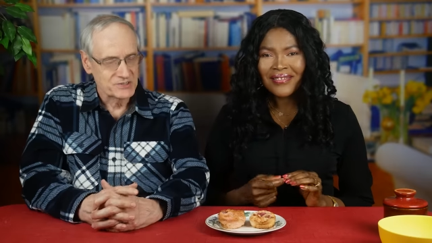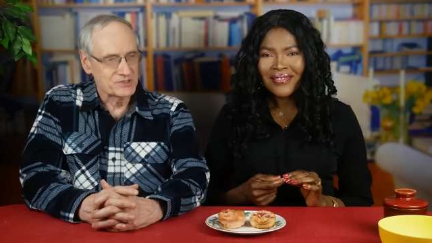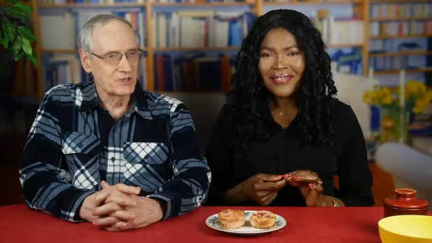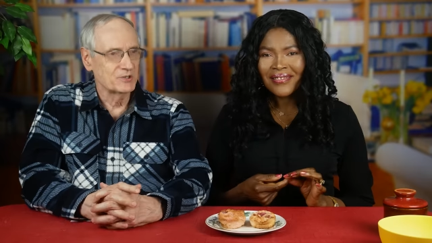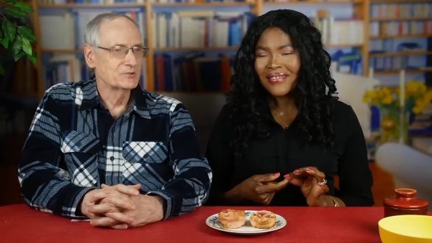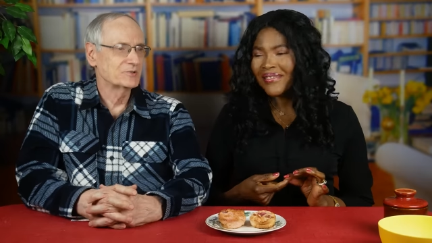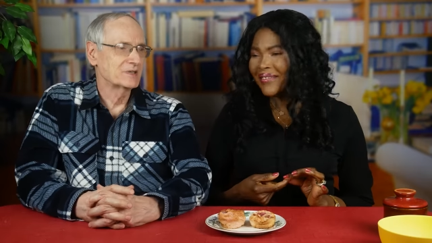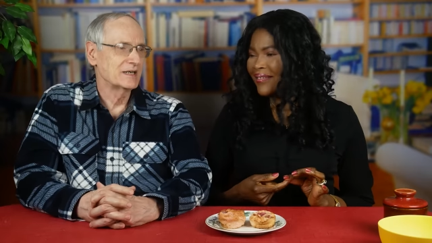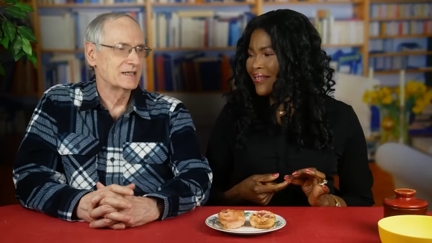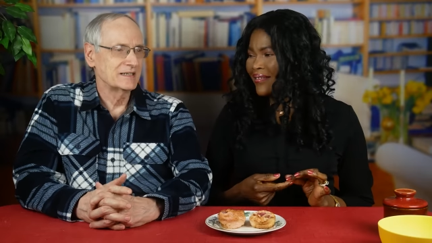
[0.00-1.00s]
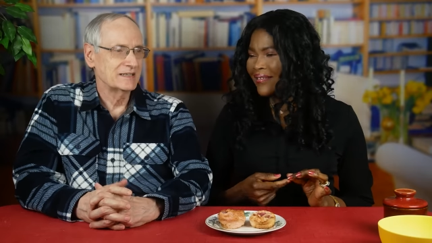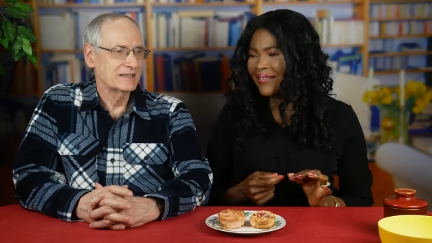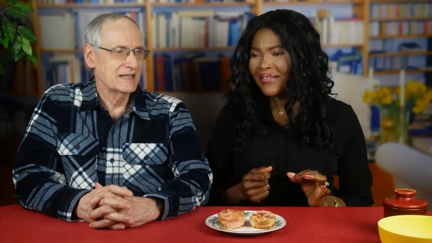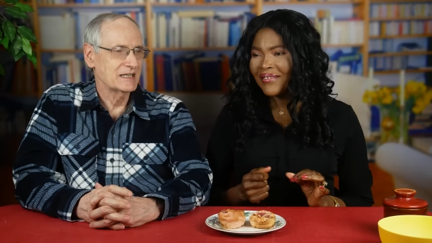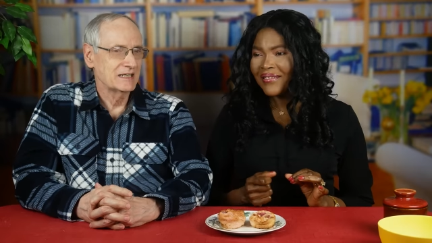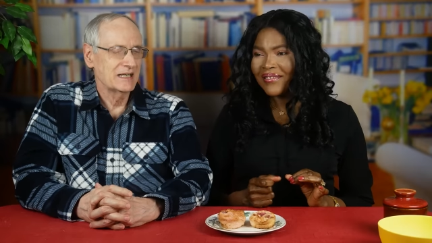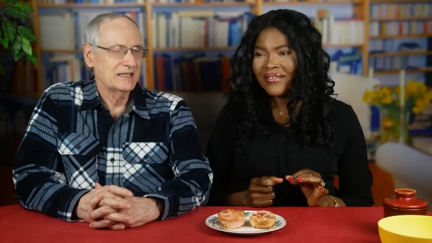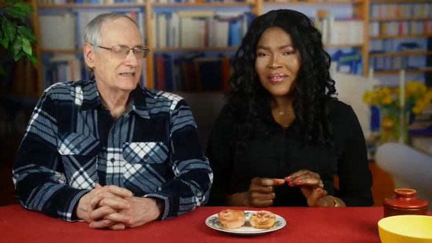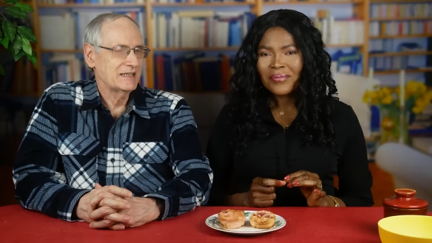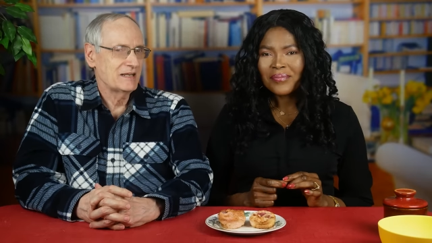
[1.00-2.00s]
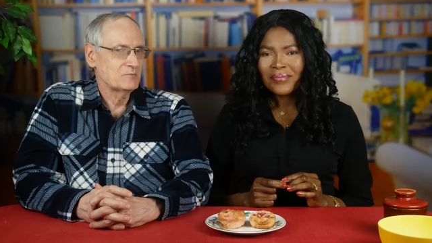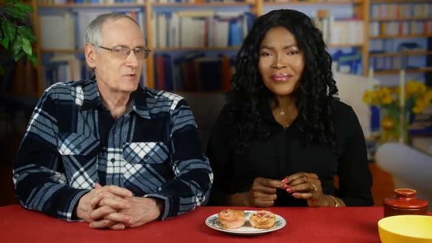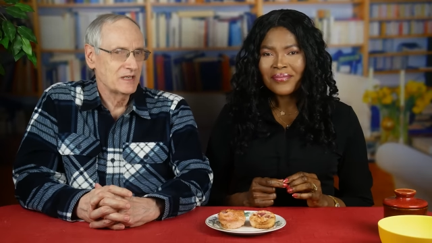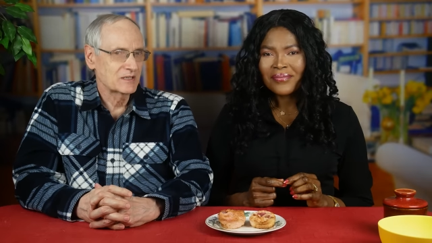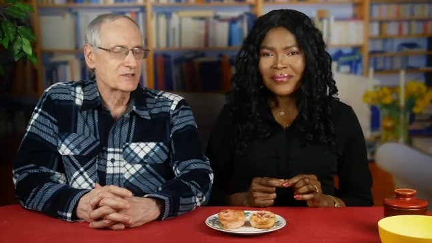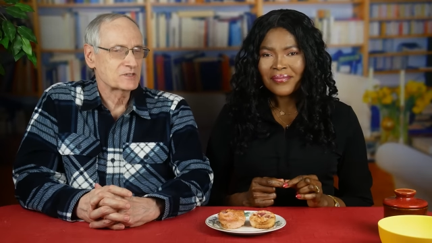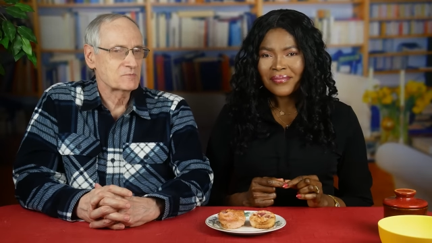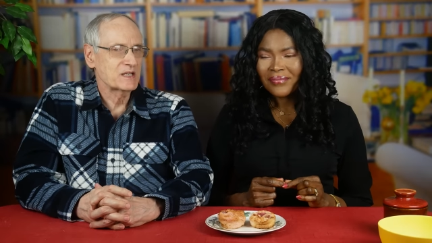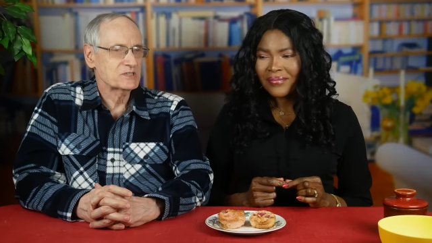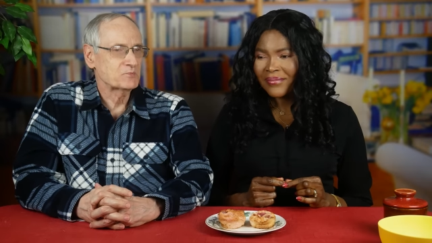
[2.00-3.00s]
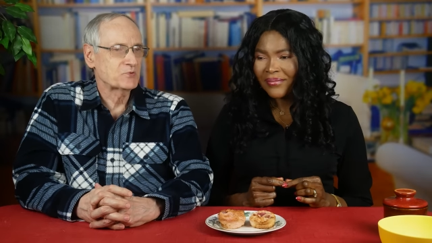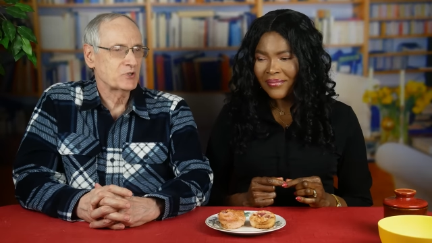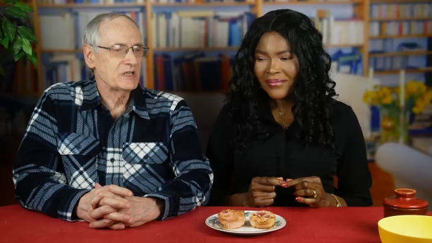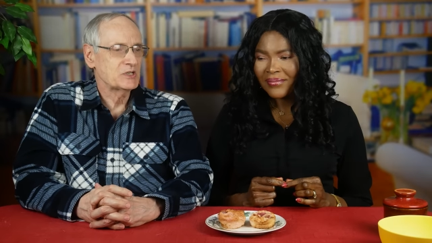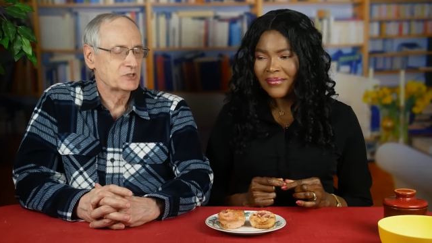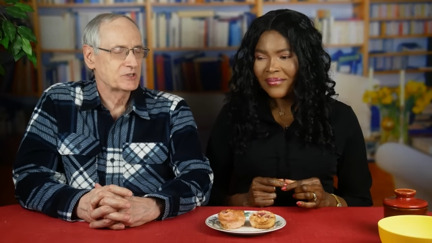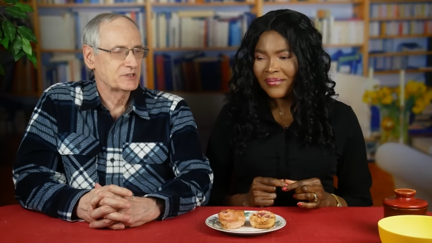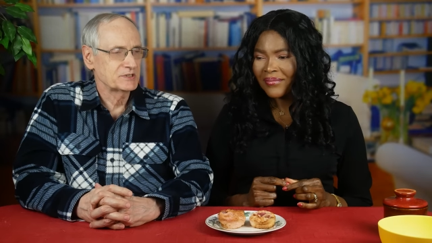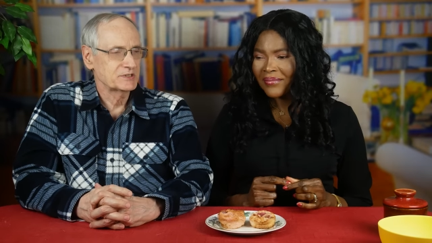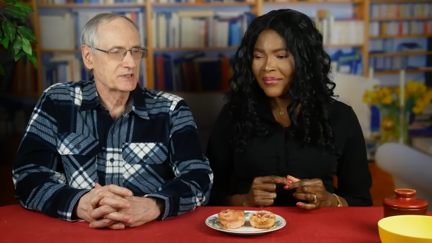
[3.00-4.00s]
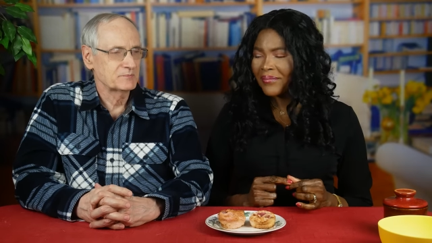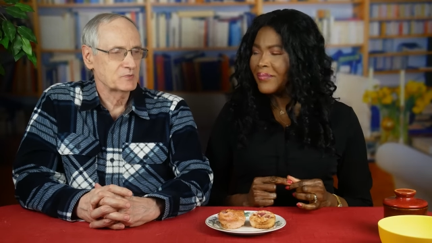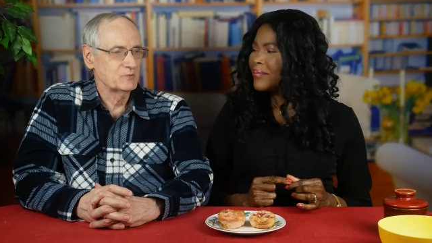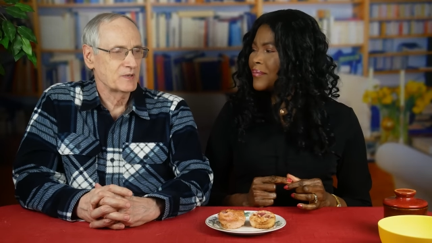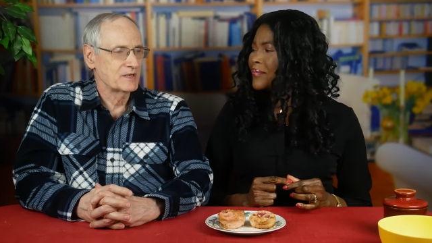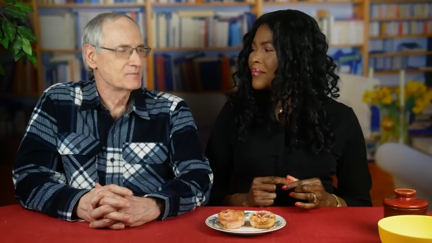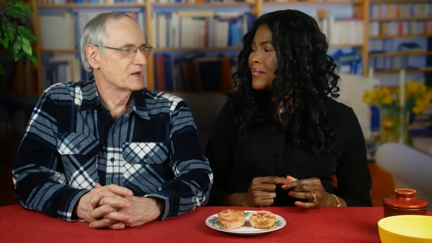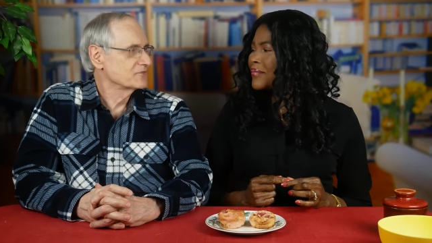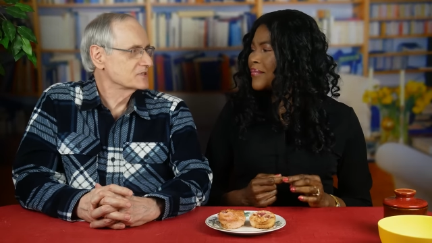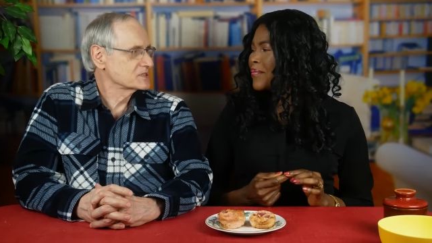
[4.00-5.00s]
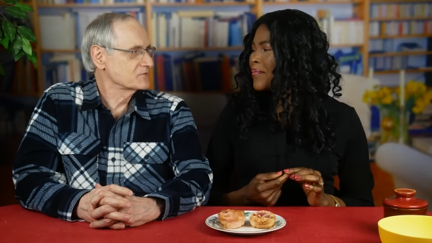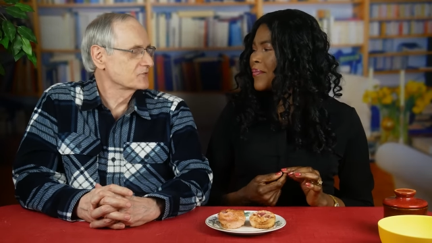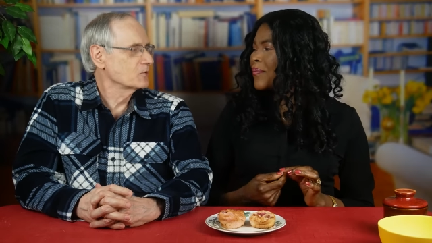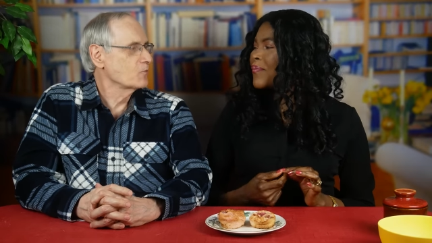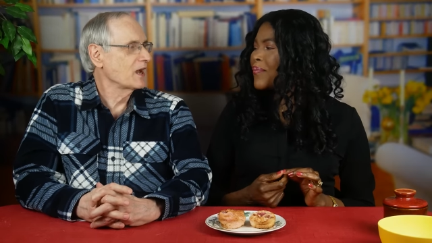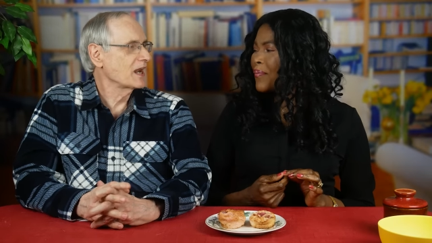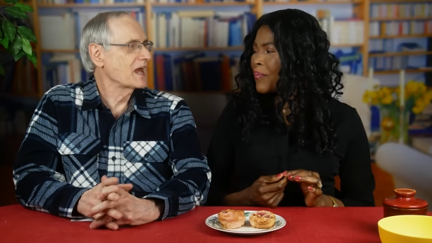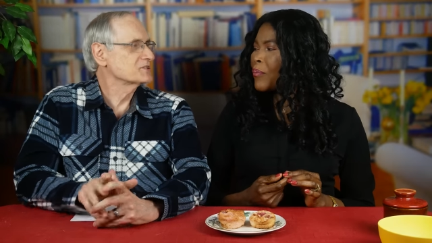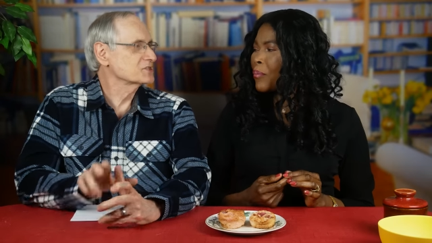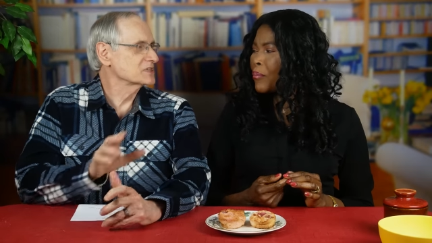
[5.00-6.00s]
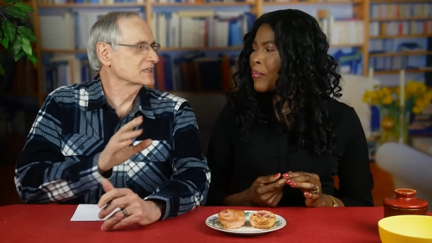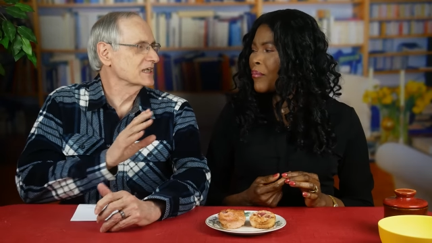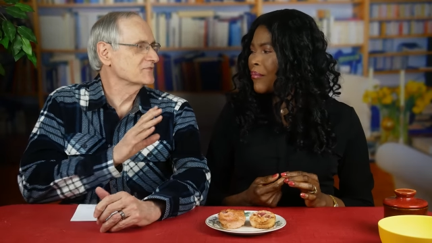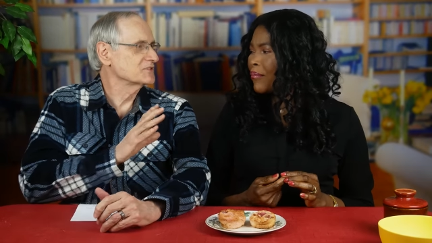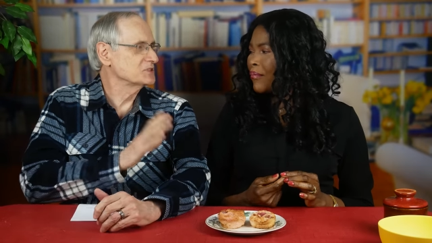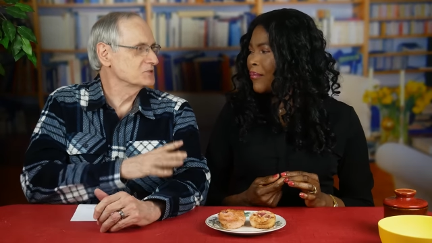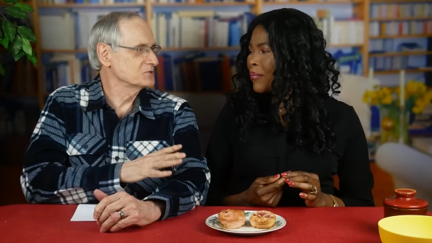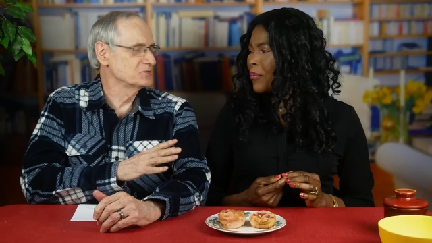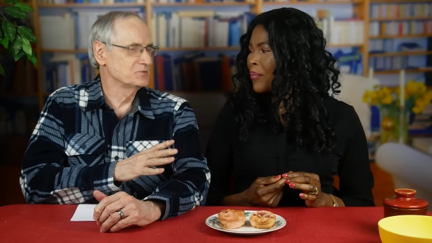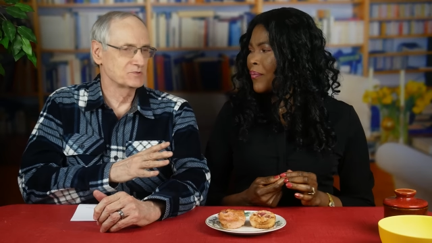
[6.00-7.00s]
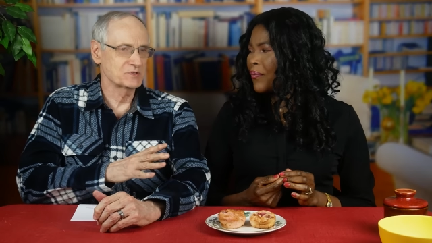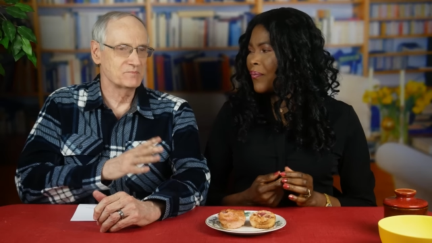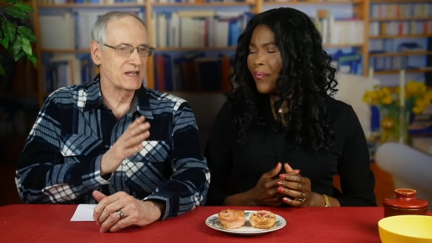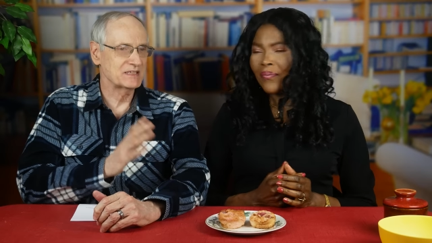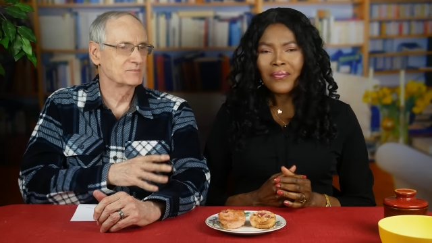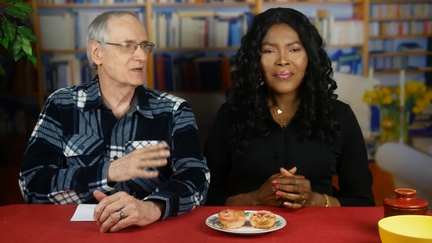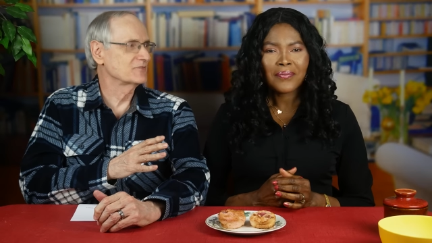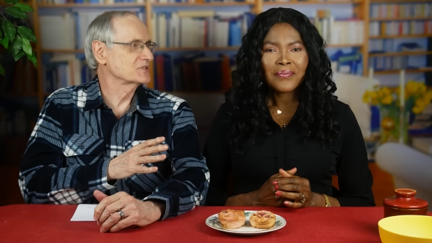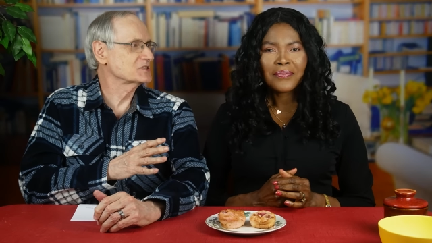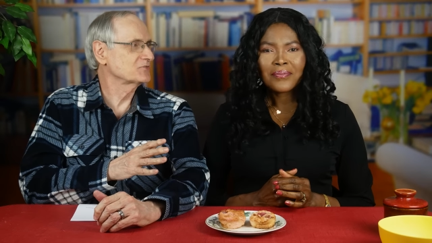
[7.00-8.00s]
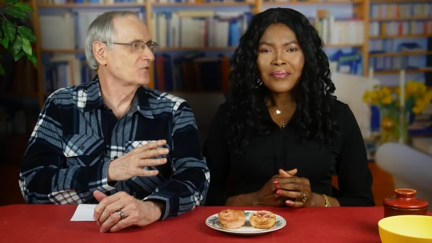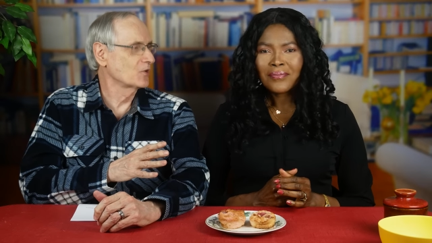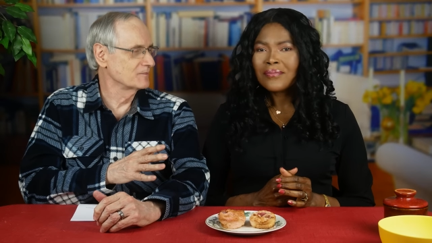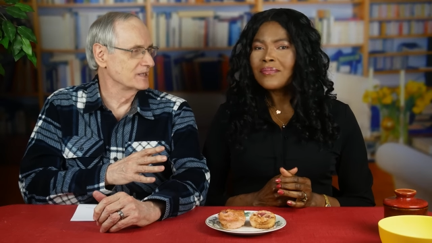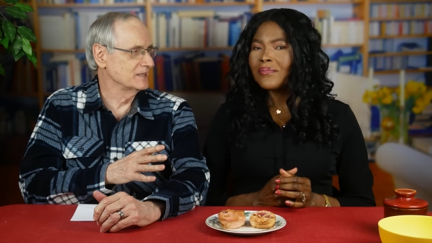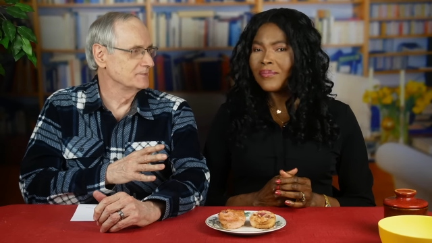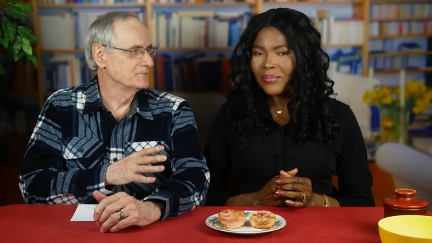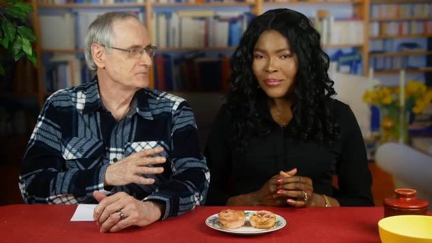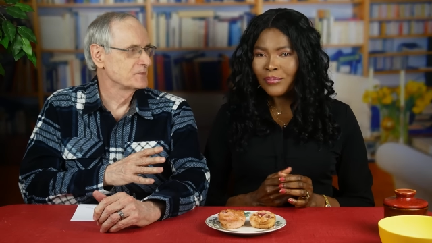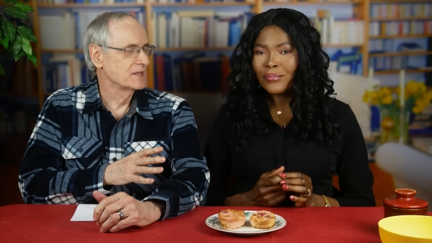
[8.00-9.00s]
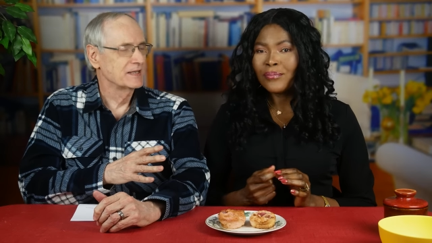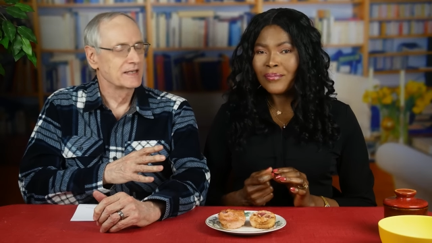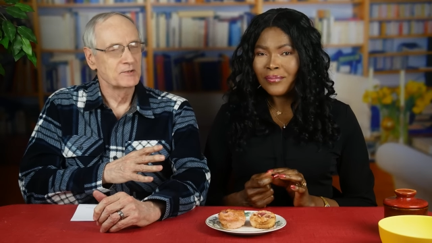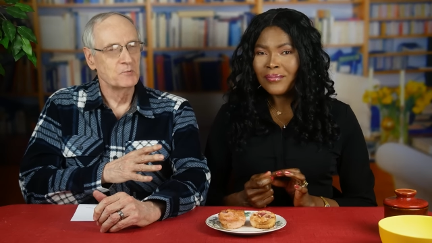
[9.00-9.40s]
Speaker 1: So, uh, it, and, and we learned to make some pretty good uh, blueberry muffins. And for a while, I just left you to make the muffins for me, mm.